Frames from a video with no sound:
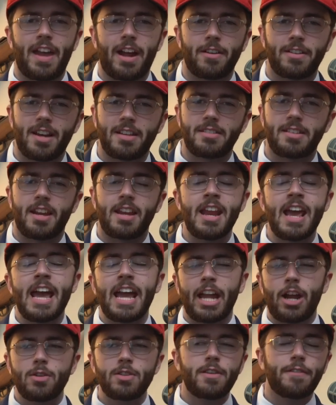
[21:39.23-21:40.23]
there, doesn't it?
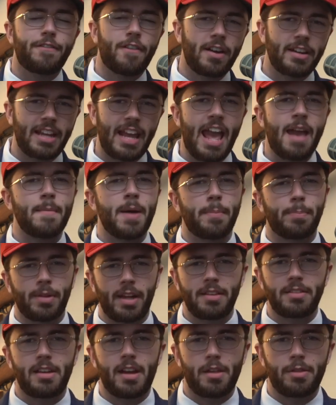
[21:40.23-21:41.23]
Here's a fun game I
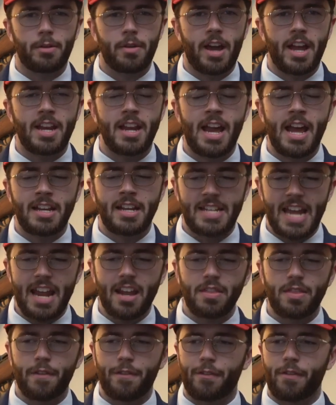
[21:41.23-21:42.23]
played the other night.
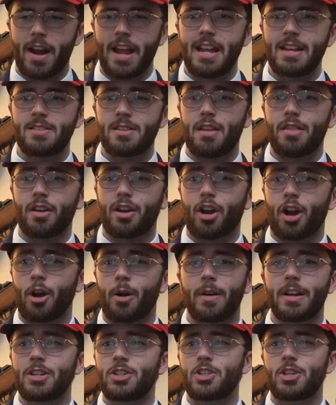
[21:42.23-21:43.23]
Take the phrase, the
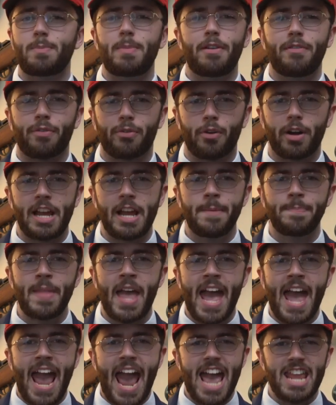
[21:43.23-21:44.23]
courage to be free,
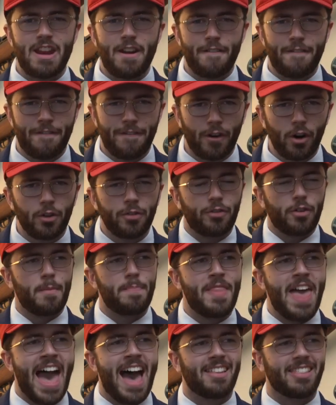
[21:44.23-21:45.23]
and infer
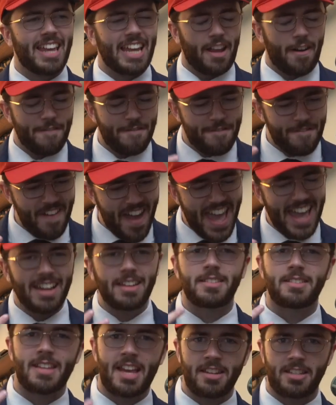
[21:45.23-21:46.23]
from that like a vague
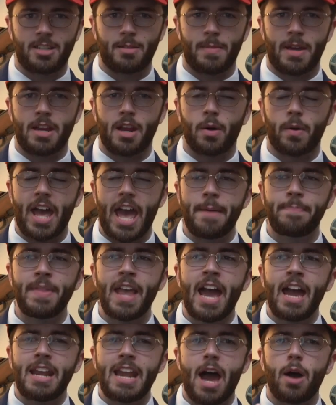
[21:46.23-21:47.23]
sentiment, okay?
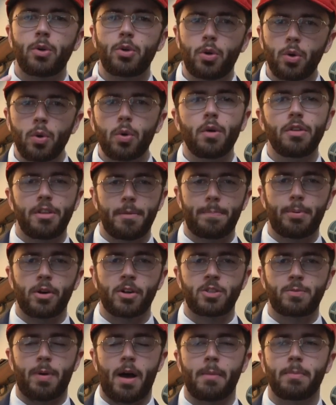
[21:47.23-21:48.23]
Now, Google the
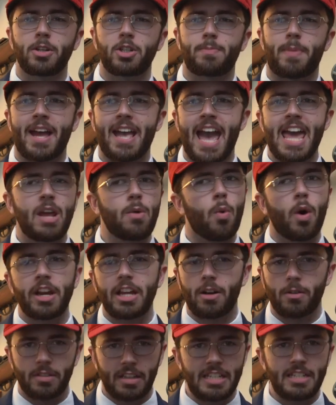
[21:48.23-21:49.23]
books published by any one of
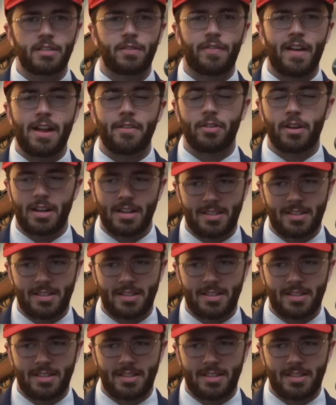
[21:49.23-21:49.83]
your least favorite